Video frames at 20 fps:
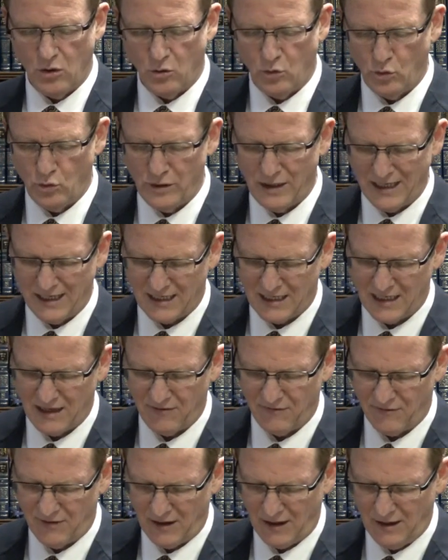
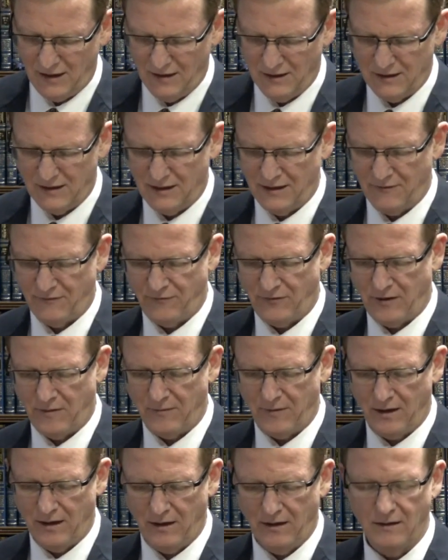Unekeva, and a
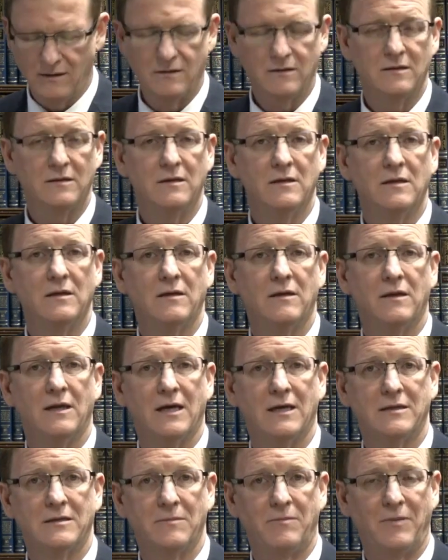female,
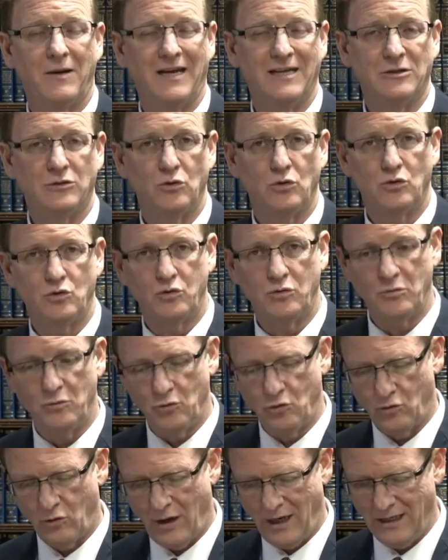that's applied to
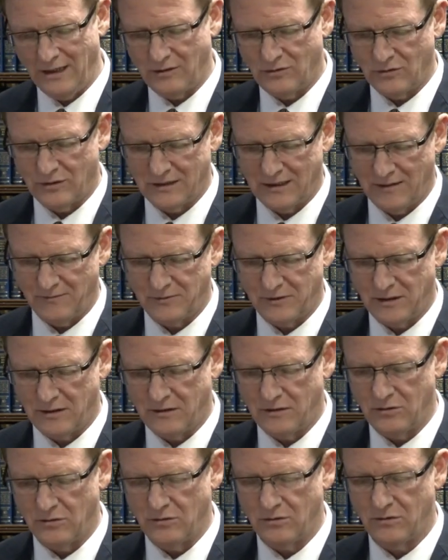trumura, to
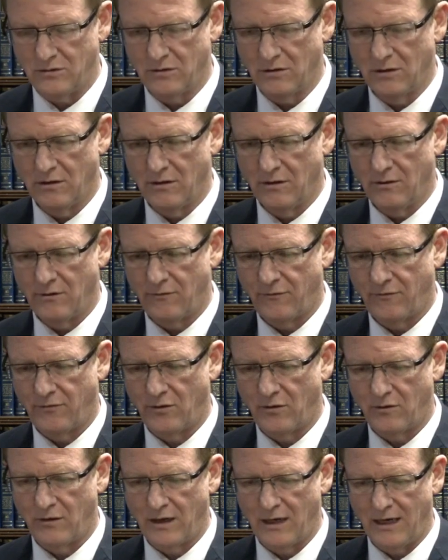substitute
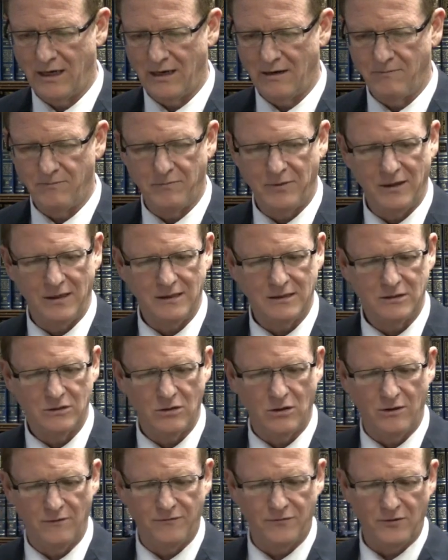for a peace
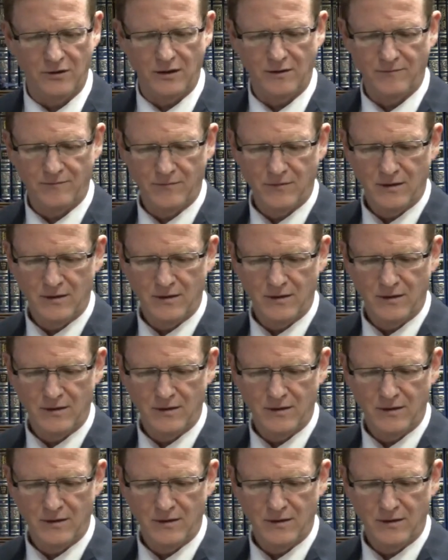offering.